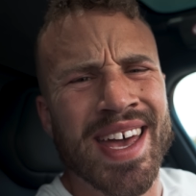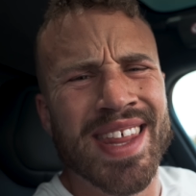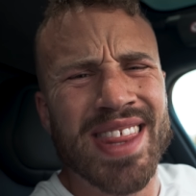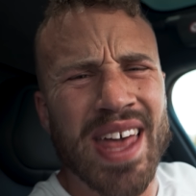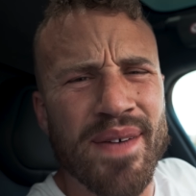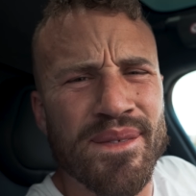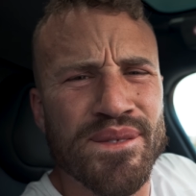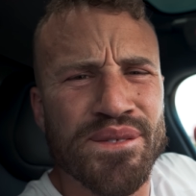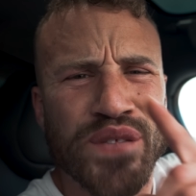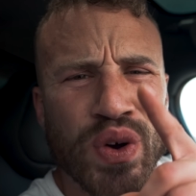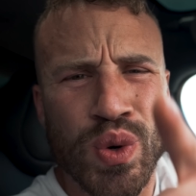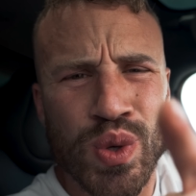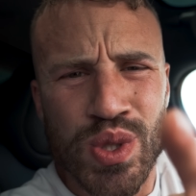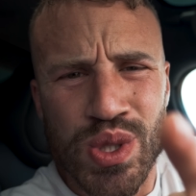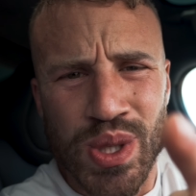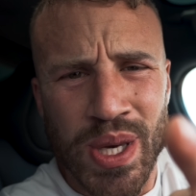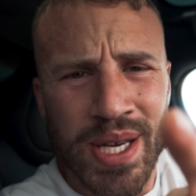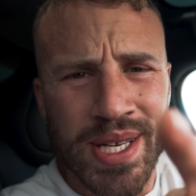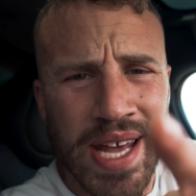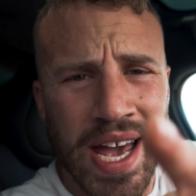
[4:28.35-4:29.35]
that
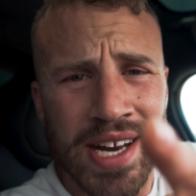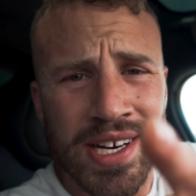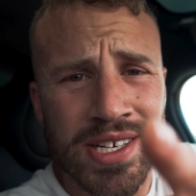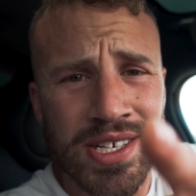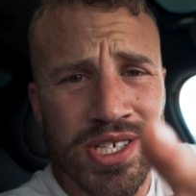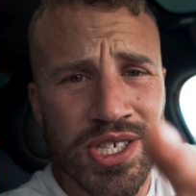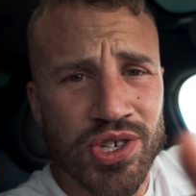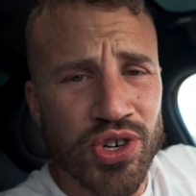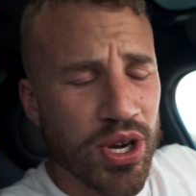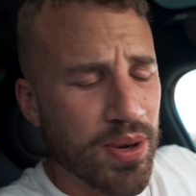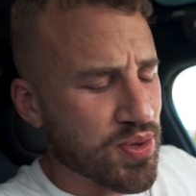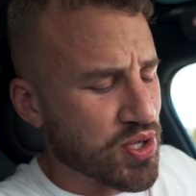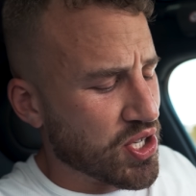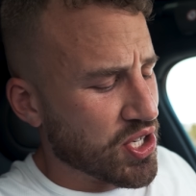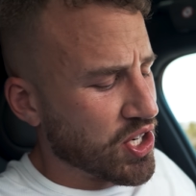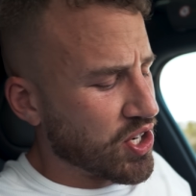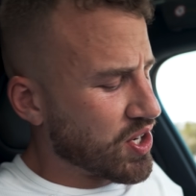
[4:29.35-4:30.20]
first link down in description,